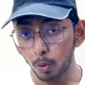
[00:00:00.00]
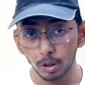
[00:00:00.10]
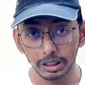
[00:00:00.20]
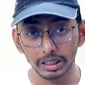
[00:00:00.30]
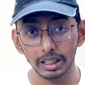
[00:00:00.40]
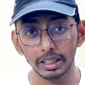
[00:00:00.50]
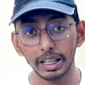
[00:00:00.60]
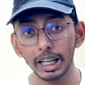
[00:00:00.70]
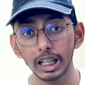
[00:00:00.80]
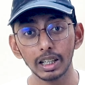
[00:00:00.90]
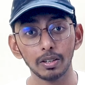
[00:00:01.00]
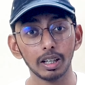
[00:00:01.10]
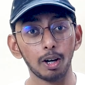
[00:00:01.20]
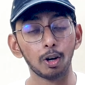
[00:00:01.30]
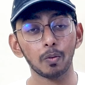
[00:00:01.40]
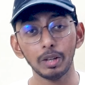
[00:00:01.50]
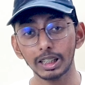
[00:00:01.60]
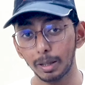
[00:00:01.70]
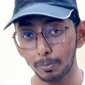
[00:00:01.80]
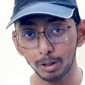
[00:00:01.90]
don't check the date on
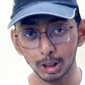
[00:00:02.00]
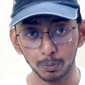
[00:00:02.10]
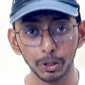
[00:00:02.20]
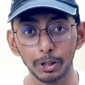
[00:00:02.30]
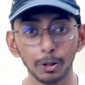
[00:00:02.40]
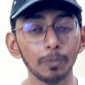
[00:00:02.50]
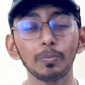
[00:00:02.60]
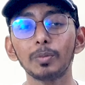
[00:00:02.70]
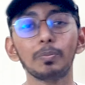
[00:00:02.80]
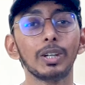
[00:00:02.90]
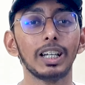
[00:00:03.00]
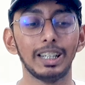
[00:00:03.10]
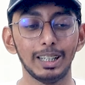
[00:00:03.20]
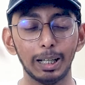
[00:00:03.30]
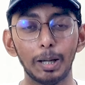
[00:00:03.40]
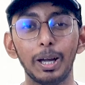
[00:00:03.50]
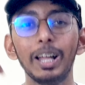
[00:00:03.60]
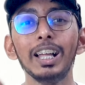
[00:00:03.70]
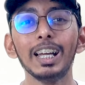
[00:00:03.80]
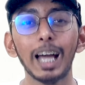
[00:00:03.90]
which I upload this video.
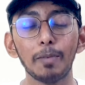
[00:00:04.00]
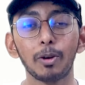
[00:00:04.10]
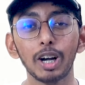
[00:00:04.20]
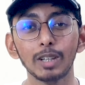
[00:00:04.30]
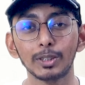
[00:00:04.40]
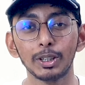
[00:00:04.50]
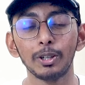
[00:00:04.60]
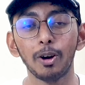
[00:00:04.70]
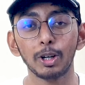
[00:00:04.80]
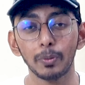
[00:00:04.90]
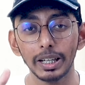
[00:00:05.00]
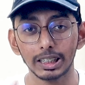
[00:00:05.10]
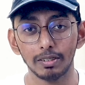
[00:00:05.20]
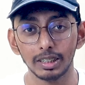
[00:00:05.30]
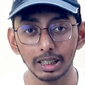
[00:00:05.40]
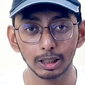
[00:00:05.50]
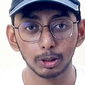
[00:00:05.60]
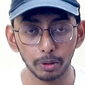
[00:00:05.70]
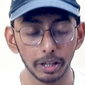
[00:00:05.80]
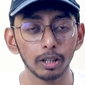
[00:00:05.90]
I'm recording this video on 27th, this
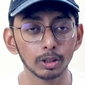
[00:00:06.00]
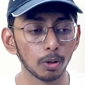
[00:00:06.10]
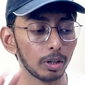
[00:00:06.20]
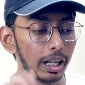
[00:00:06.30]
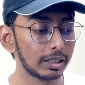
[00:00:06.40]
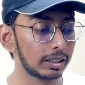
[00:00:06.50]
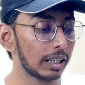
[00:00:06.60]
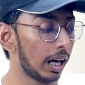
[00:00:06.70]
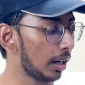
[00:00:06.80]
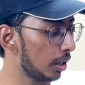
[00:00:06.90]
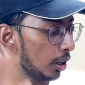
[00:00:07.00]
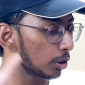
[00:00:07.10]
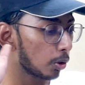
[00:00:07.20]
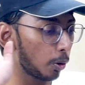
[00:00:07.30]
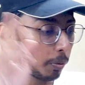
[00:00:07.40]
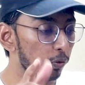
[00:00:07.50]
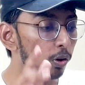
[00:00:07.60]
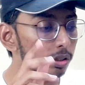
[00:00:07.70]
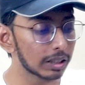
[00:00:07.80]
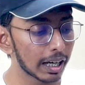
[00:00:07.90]
today. So let's start. So
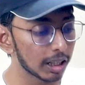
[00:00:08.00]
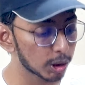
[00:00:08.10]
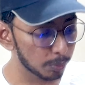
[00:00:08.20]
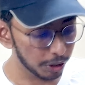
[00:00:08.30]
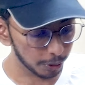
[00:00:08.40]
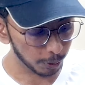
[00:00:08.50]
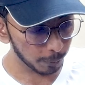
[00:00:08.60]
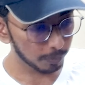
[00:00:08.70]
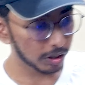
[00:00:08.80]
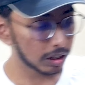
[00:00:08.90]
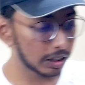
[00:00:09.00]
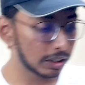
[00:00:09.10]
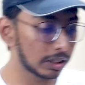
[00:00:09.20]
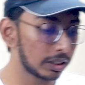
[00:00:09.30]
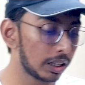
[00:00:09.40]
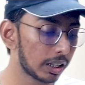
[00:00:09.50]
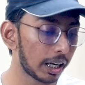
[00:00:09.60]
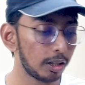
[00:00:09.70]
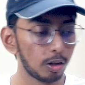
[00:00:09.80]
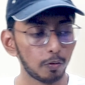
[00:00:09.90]
before starting this video, this is the
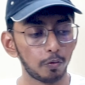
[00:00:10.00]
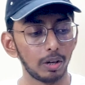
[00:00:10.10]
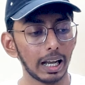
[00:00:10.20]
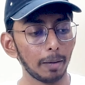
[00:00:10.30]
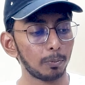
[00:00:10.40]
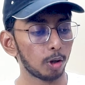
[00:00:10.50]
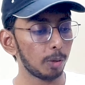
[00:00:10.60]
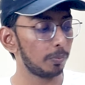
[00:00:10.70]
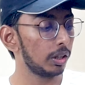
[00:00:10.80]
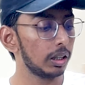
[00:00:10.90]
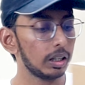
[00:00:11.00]
kind of laptop.